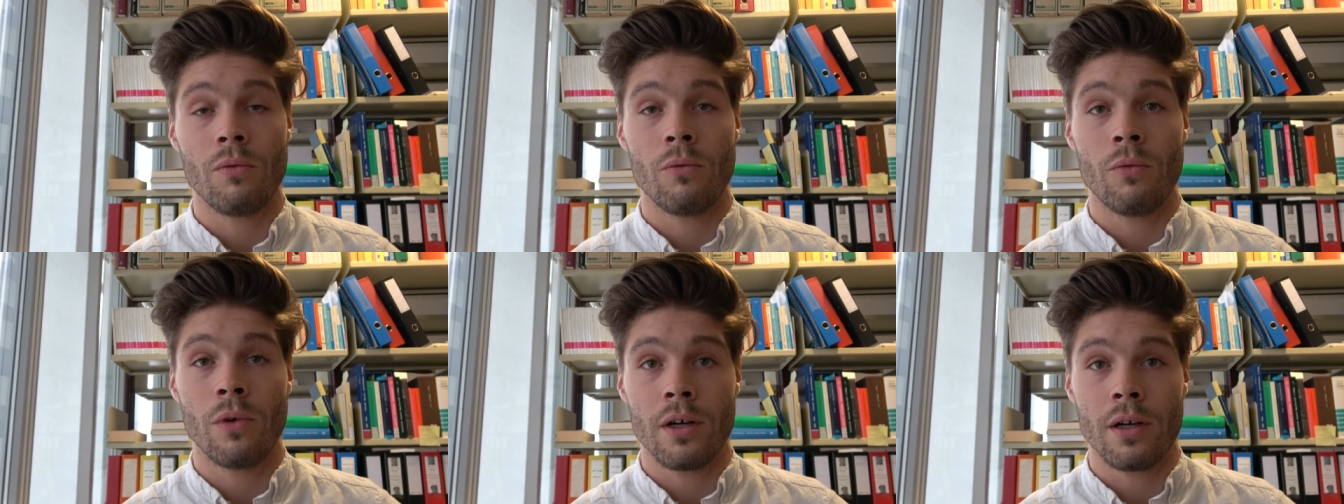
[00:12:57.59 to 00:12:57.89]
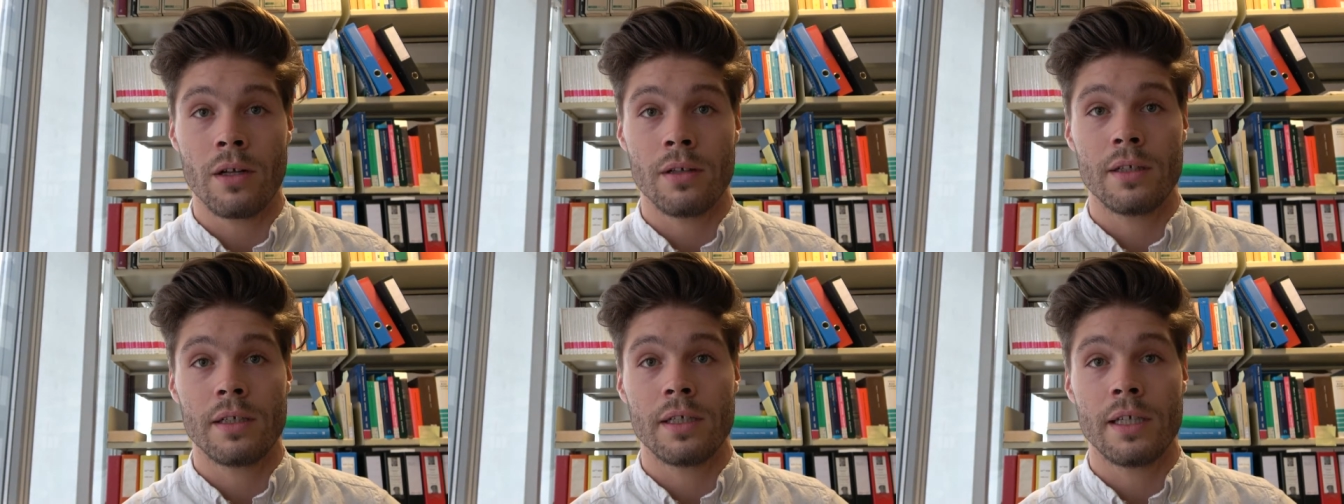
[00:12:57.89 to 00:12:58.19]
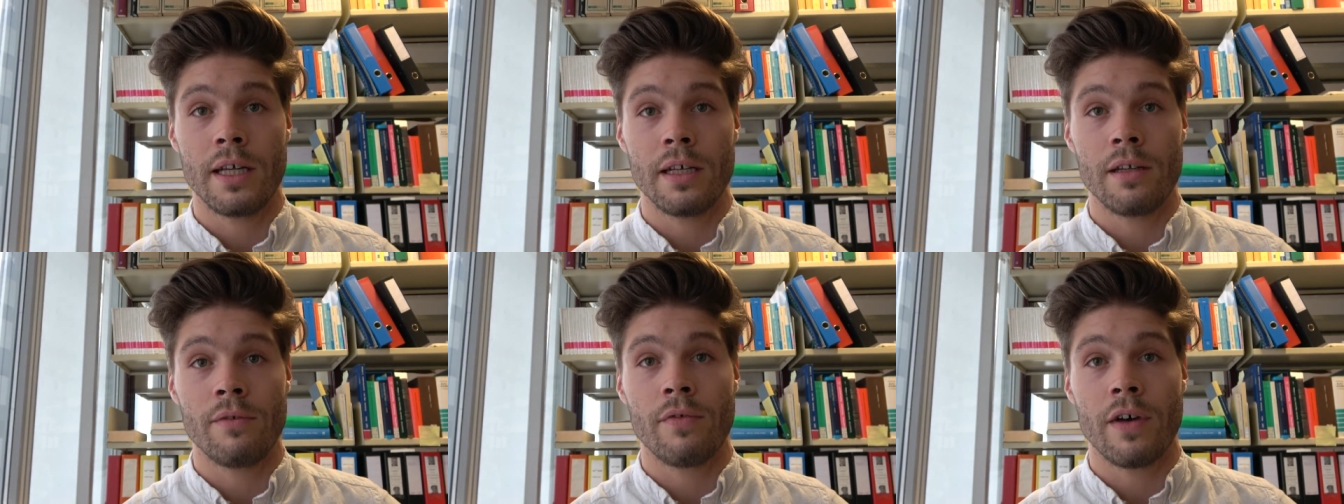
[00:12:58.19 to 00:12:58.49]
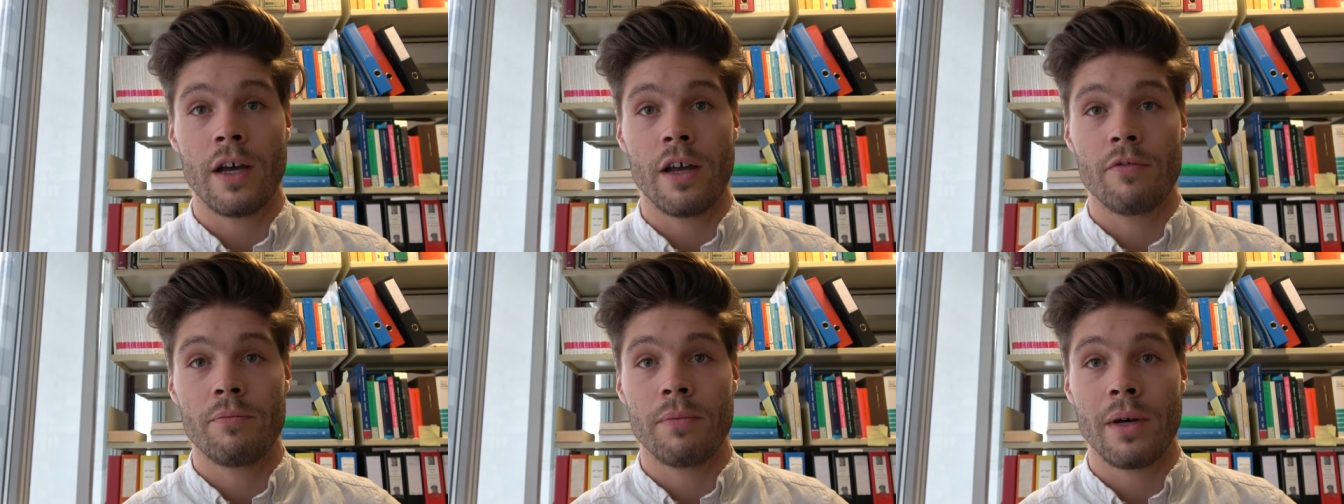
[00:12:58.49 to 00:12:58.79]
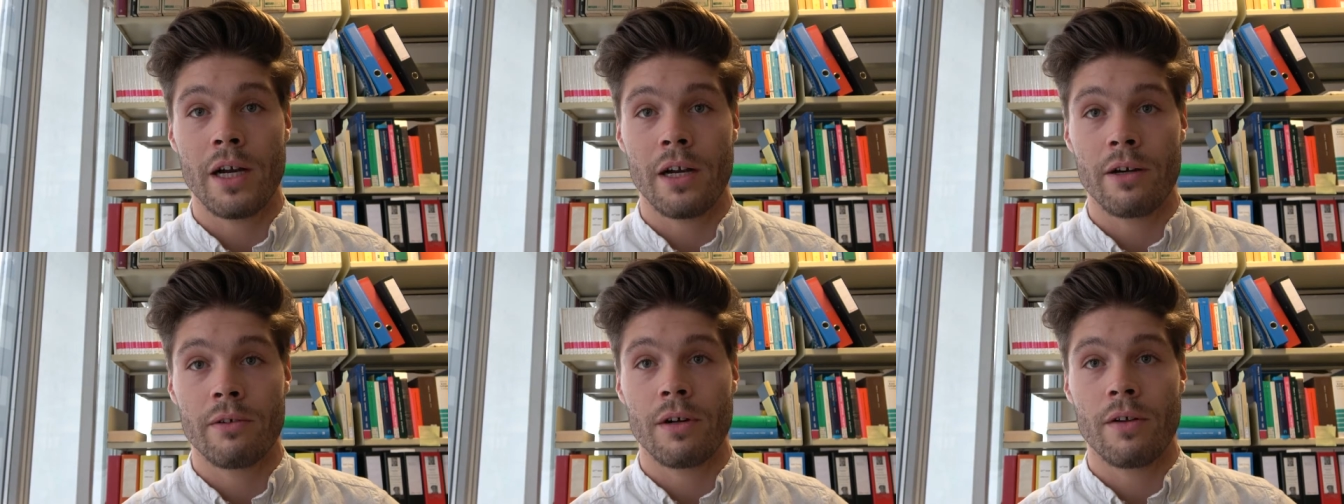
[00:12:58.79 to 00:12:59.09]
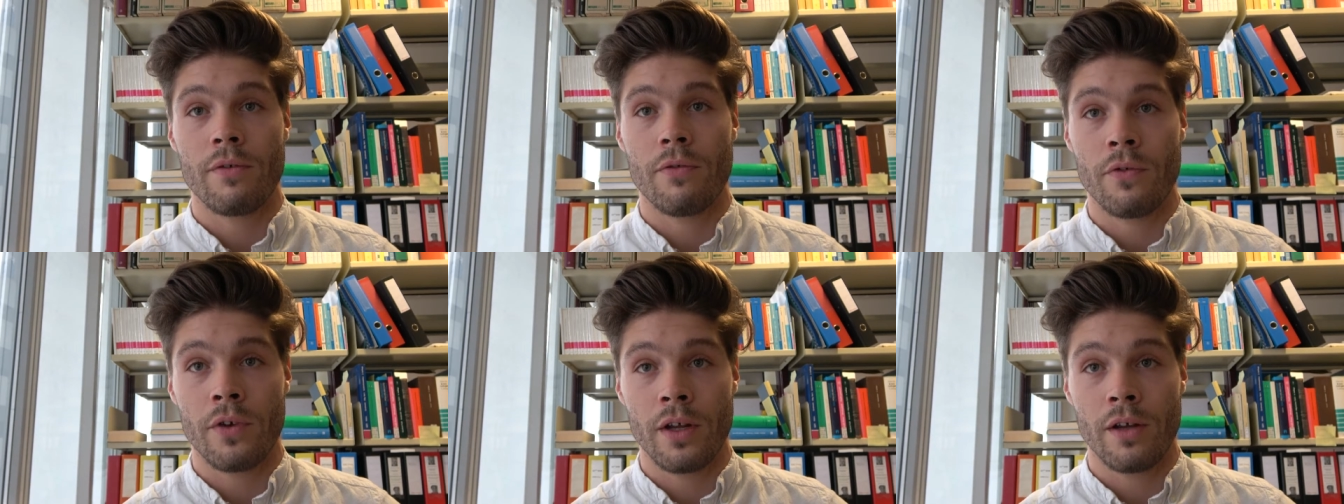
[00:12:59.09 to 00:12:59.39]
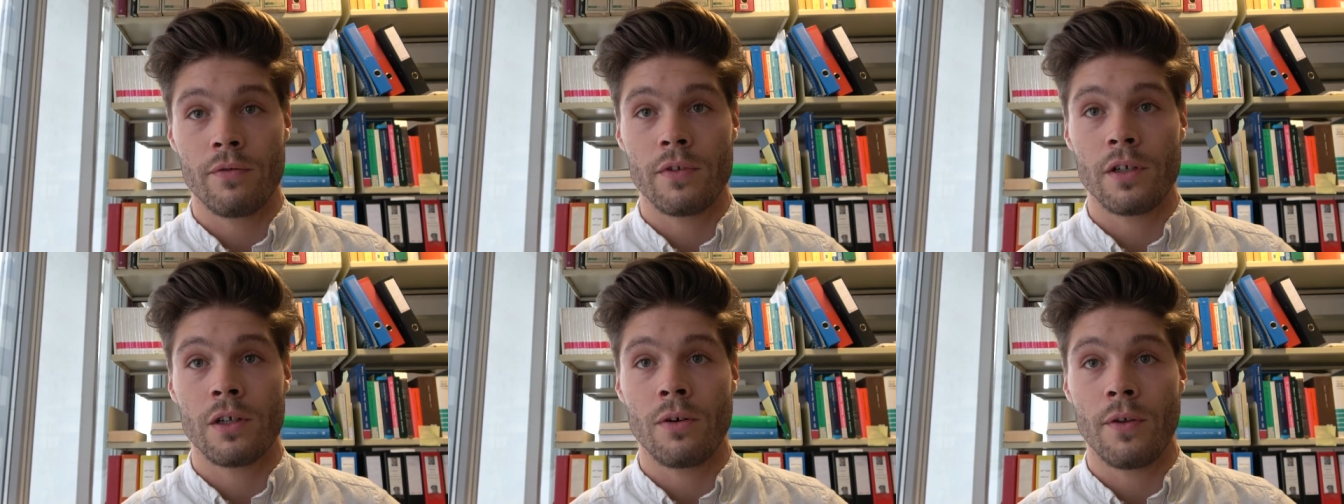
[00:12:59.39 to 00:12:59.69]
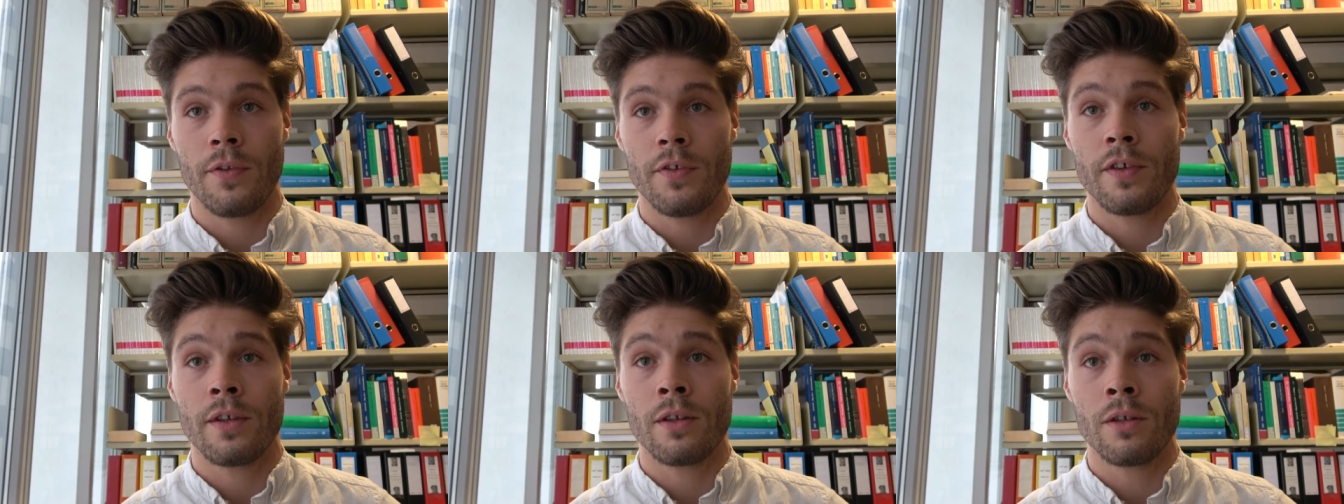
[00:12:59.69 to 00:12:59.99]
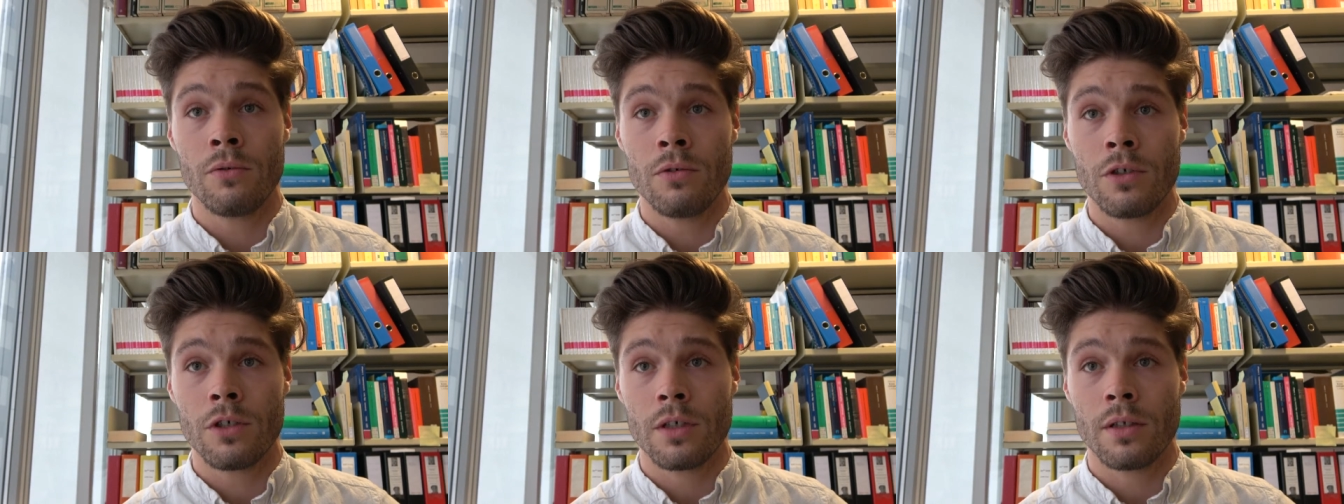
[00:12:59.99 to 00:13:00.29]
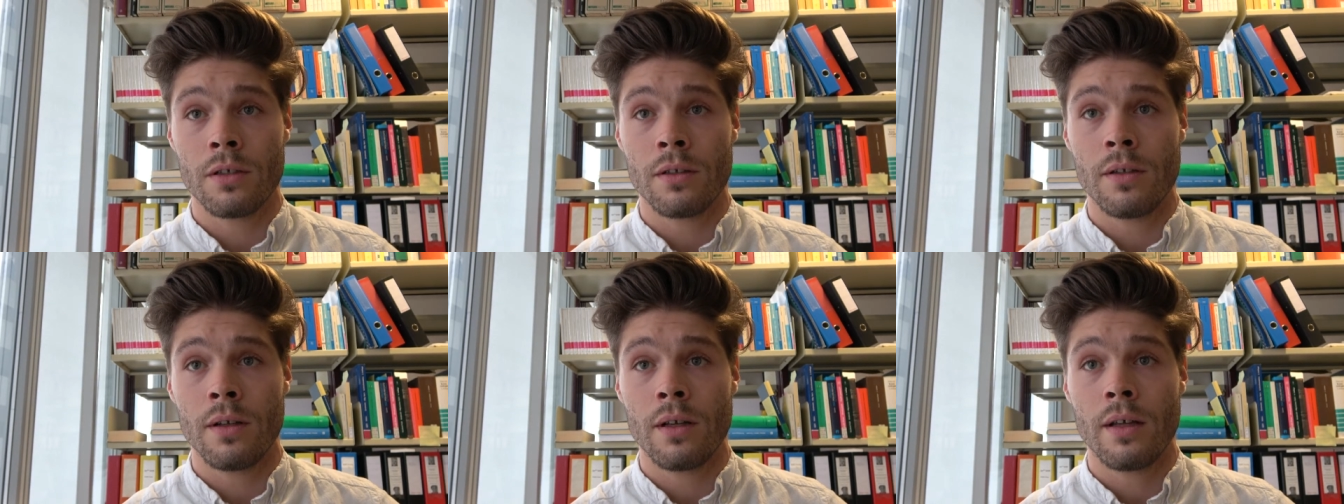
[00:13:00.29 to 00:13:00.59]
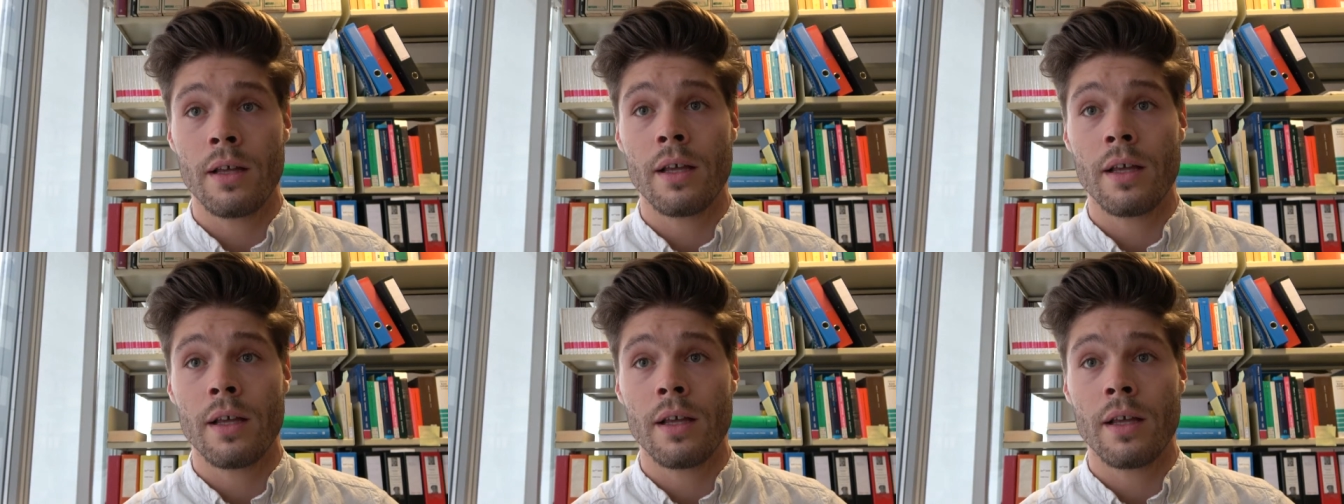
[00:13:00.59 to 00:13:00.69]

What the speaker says: 185 paragraph 3 of the Constitution,